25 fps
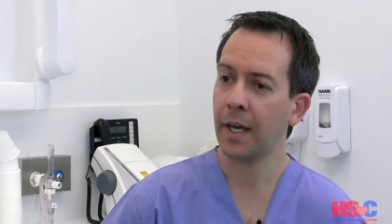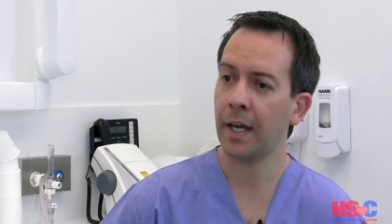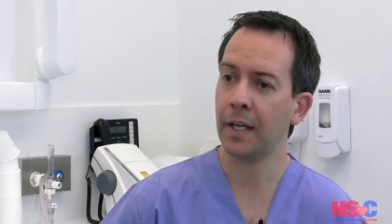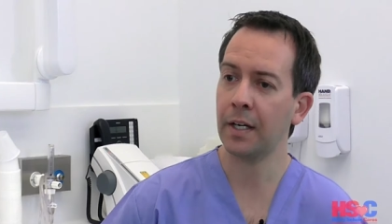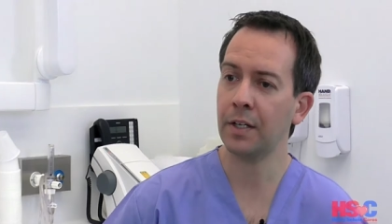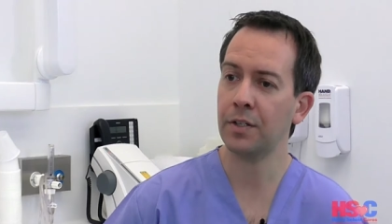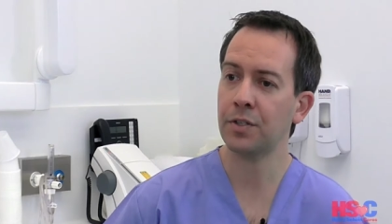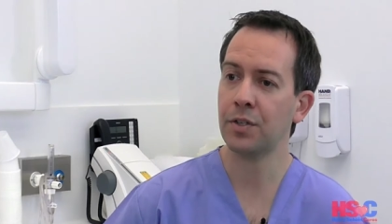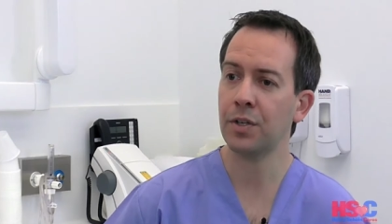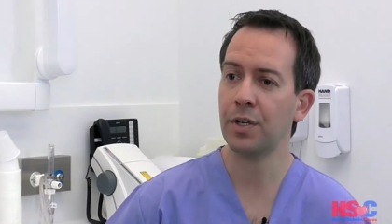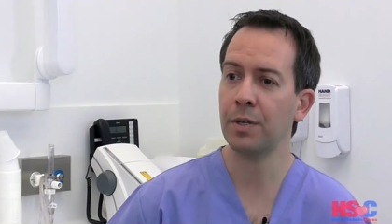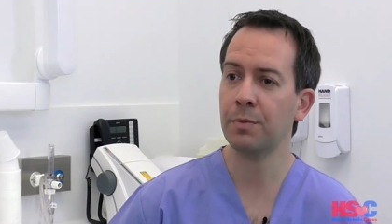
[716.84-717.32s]
And
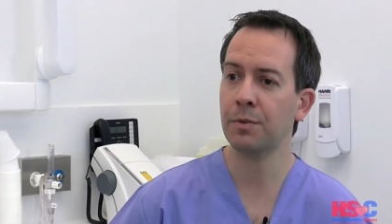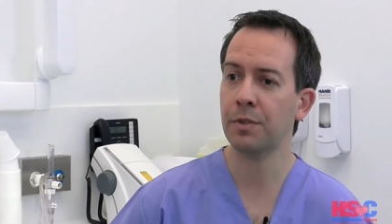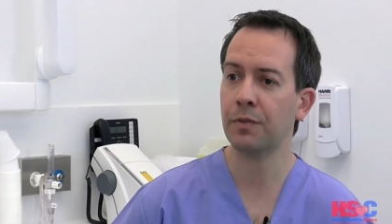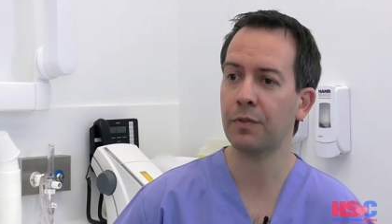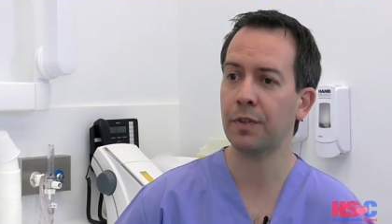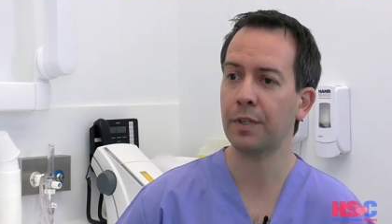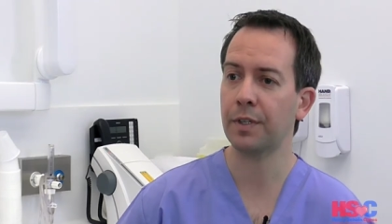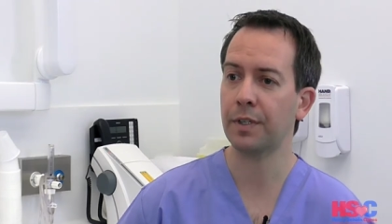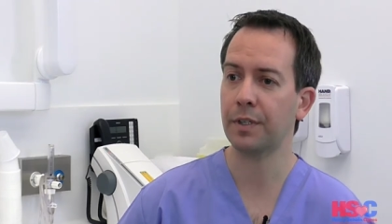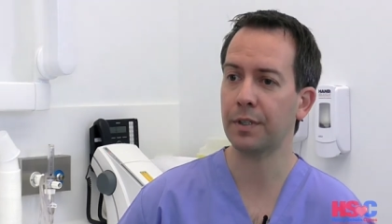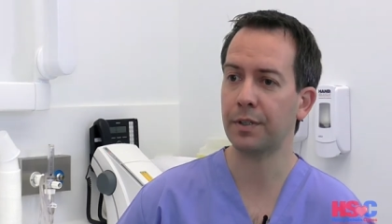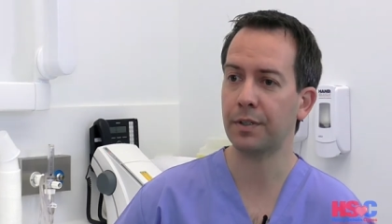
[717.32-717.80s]
in terms of
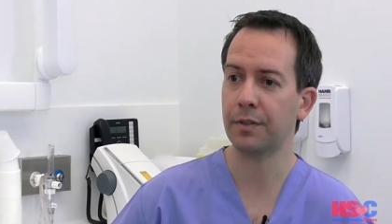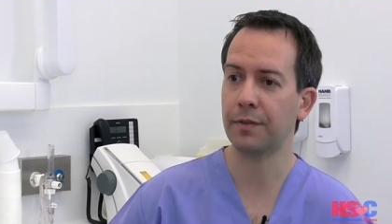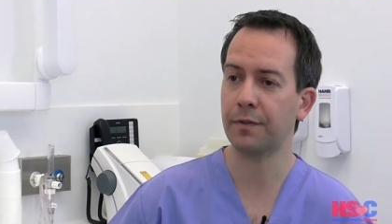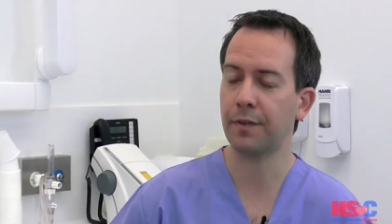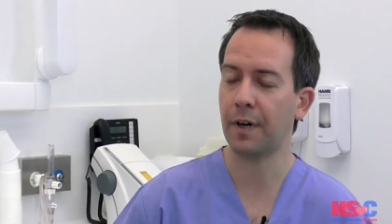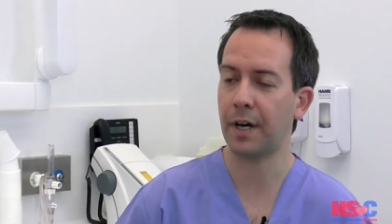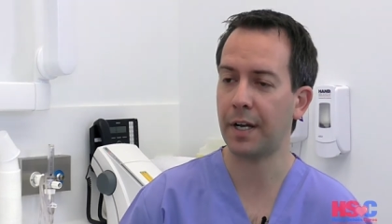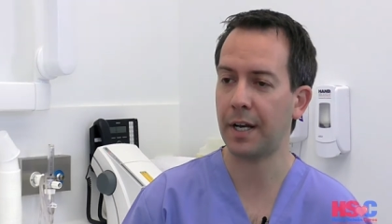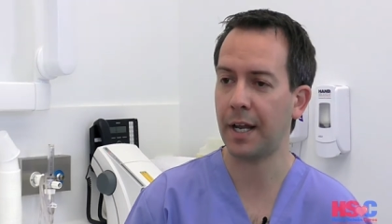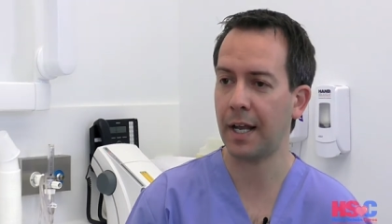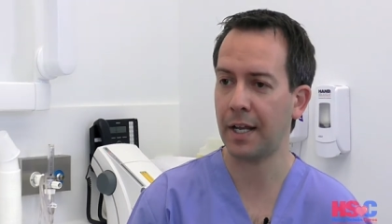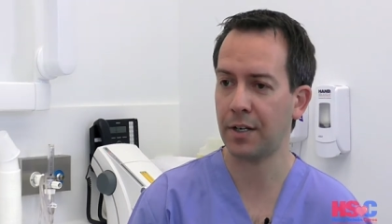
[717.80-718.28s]
the, the
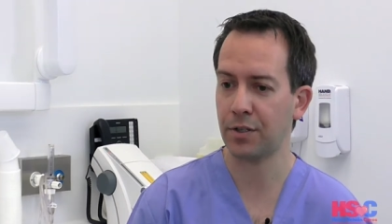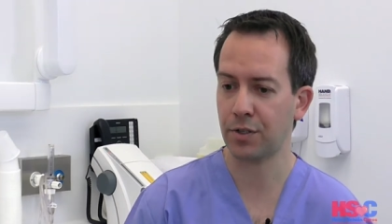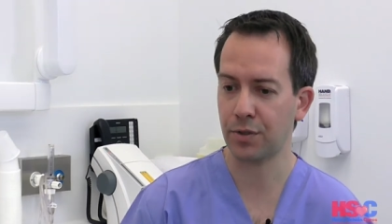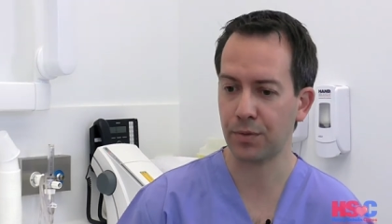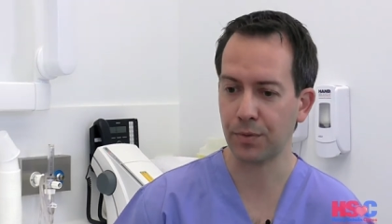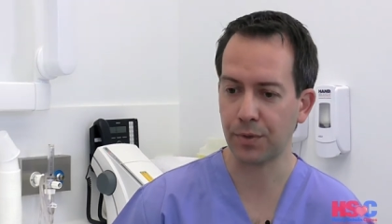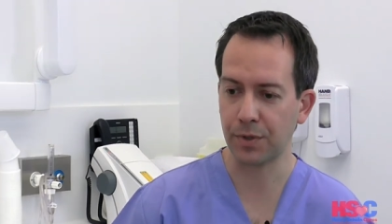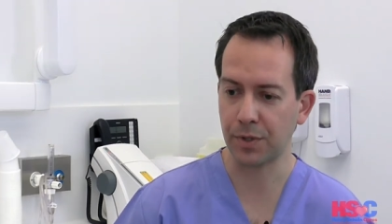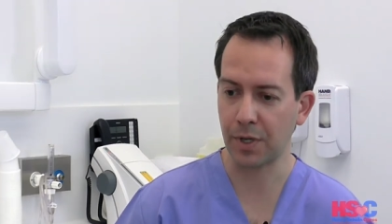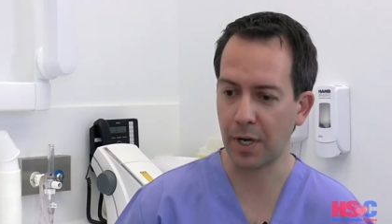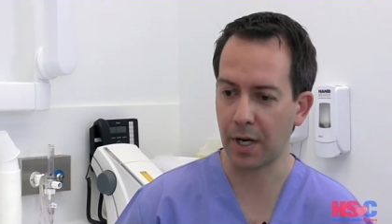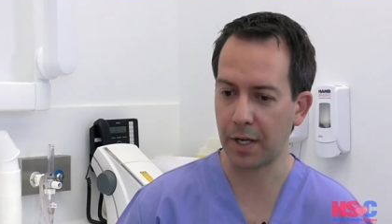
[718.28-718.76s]

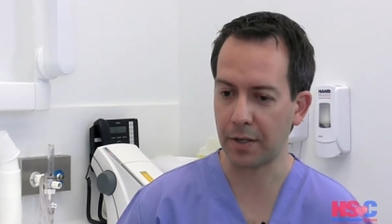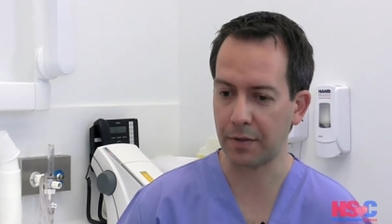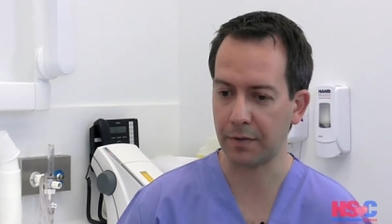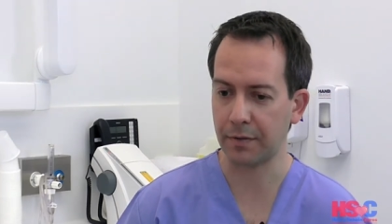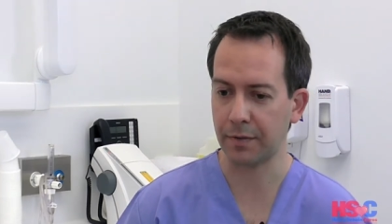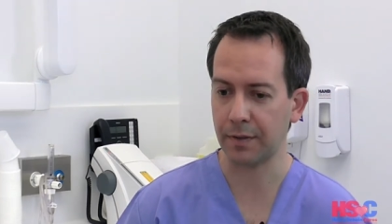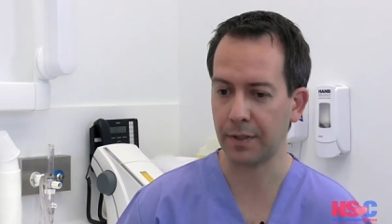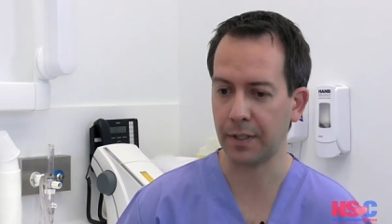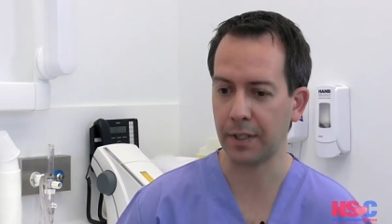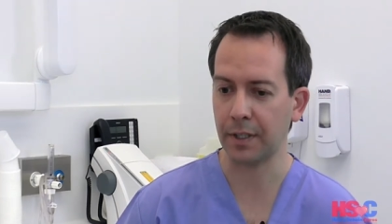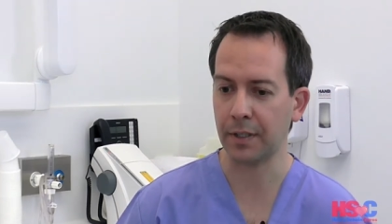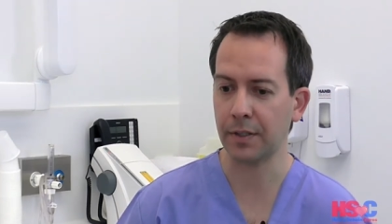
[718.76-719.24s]
financial side of
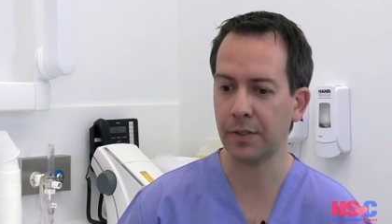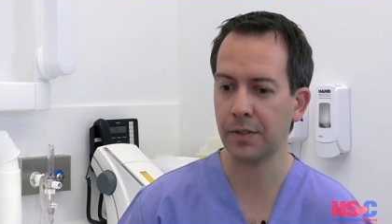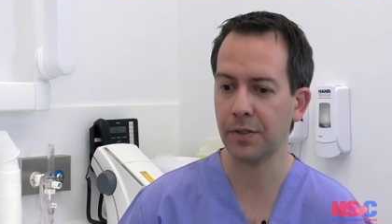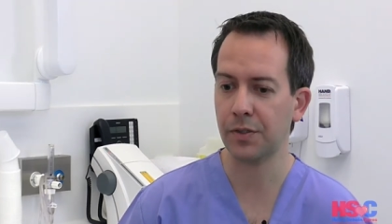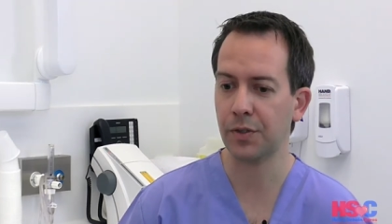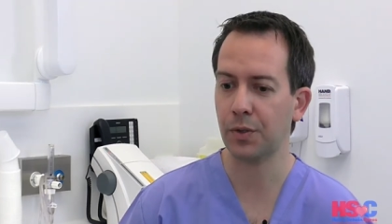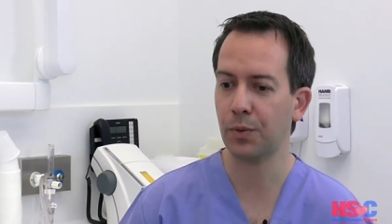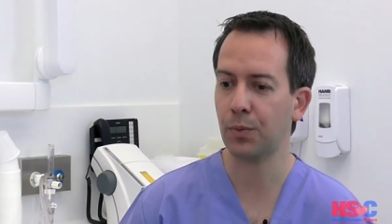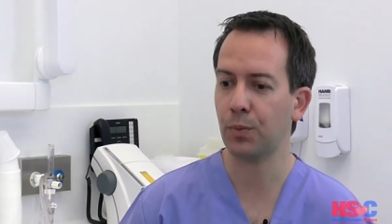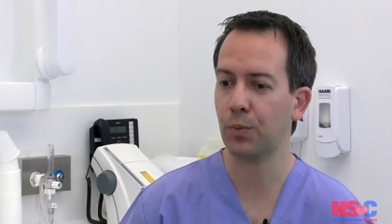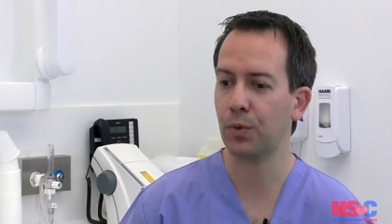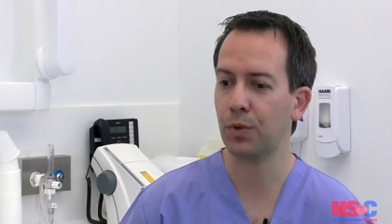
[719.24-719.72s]
things,
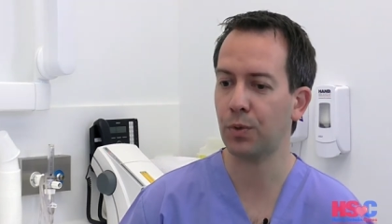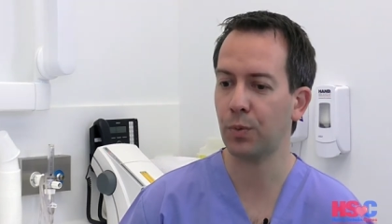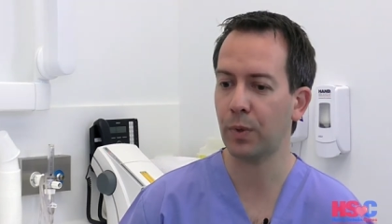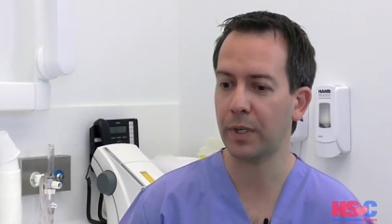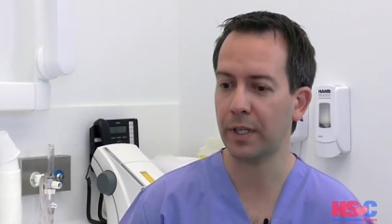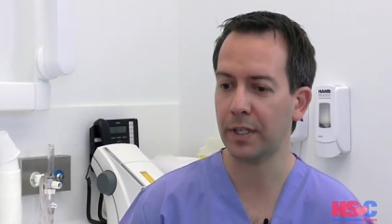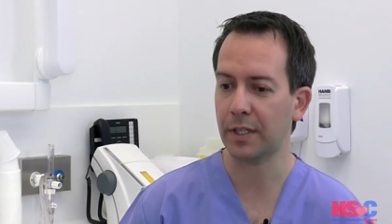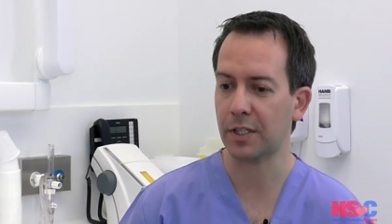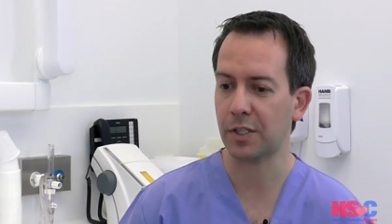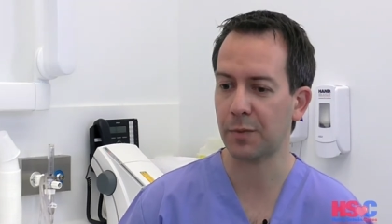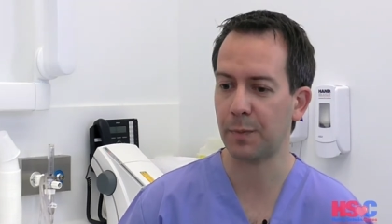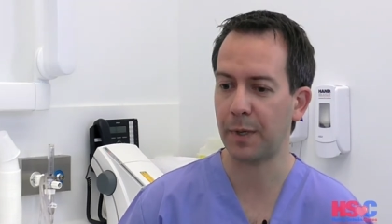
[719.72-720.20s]
would
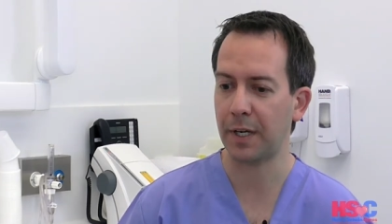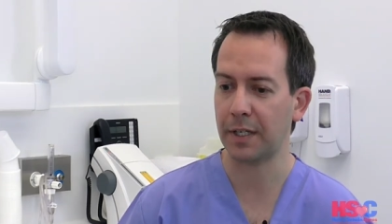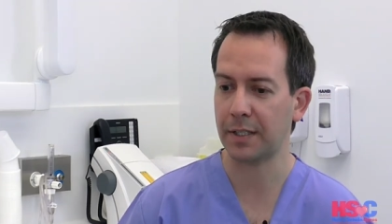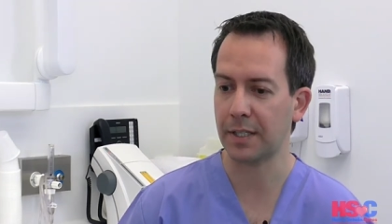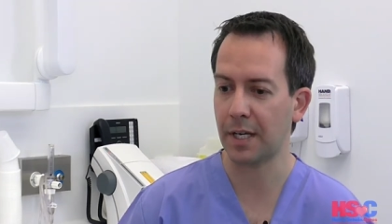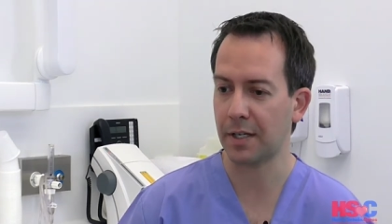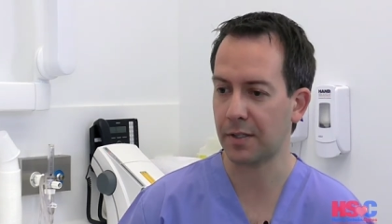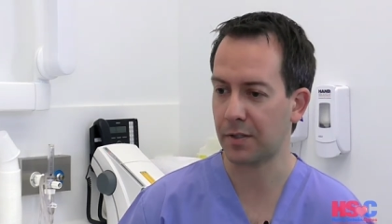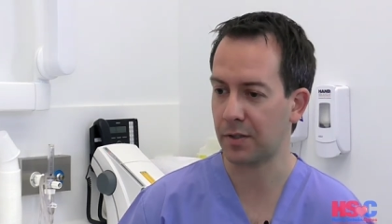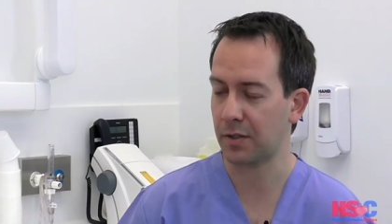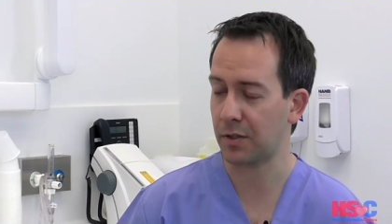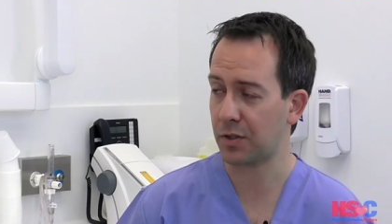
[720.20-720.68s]
we expect
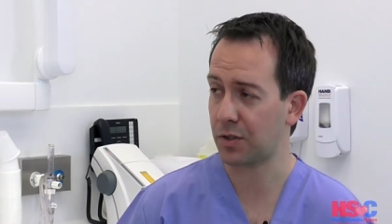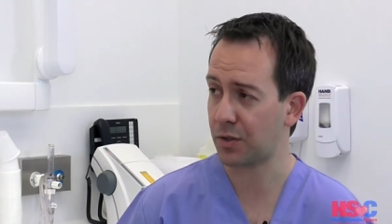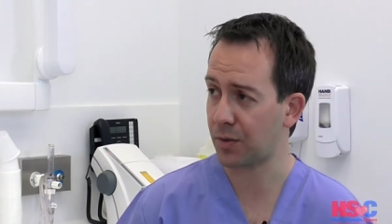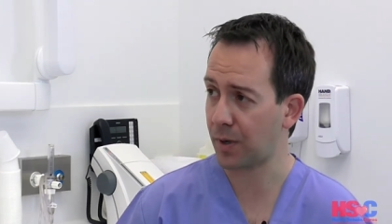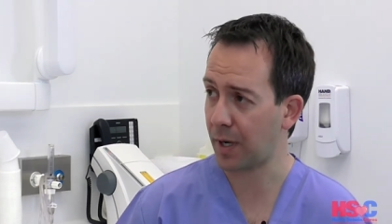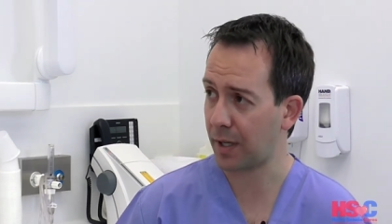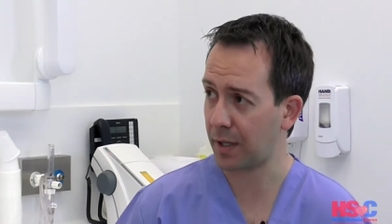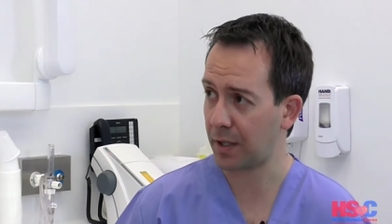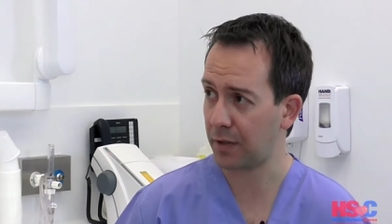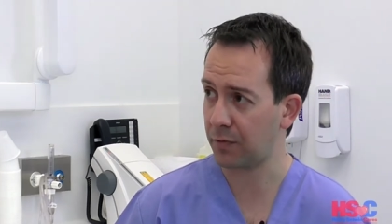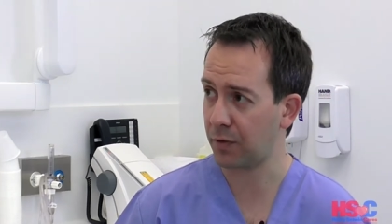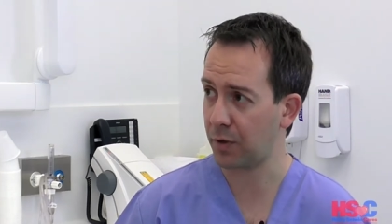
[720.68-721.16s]
as an
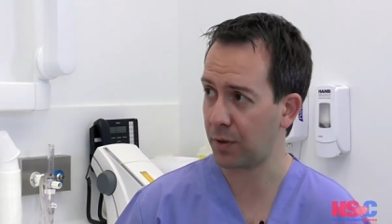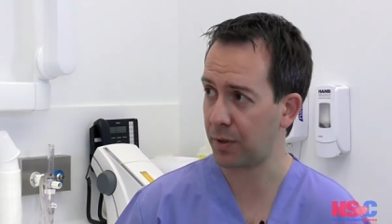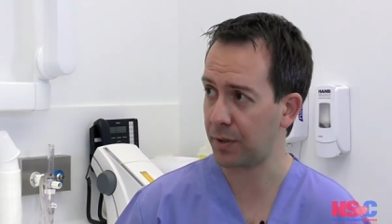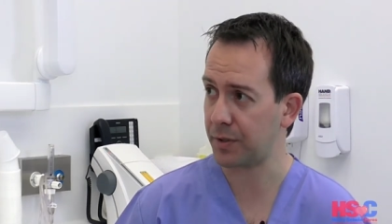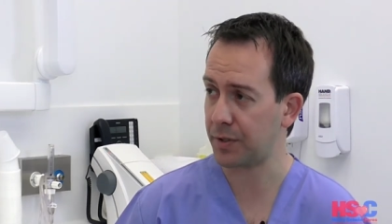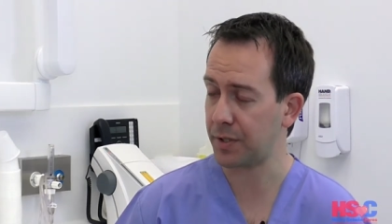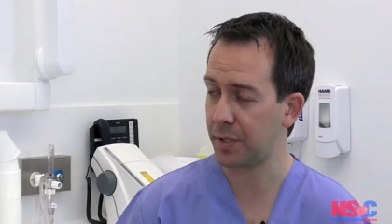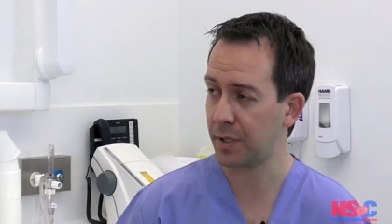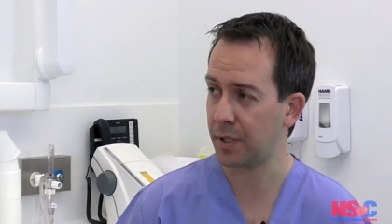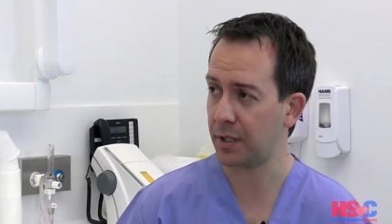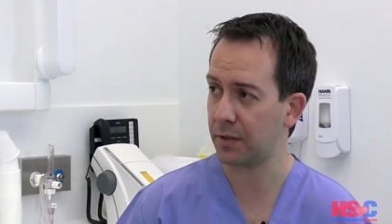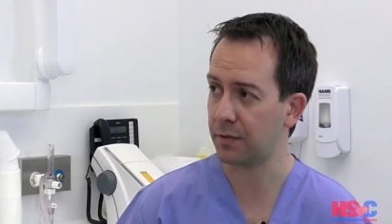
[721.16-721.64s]
Australian
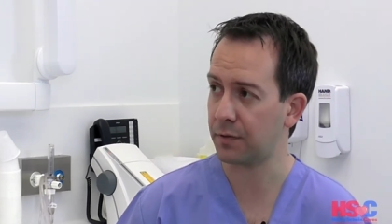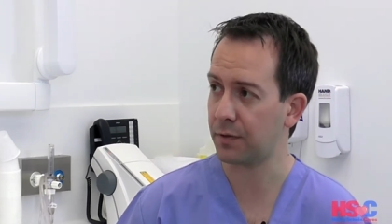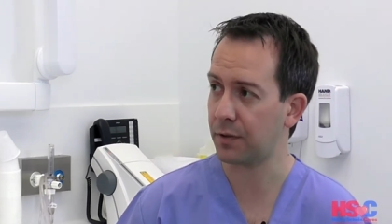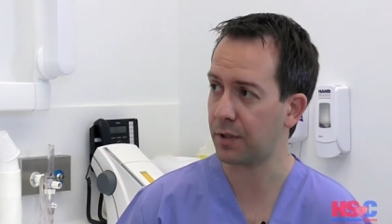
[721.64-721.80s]
volunteer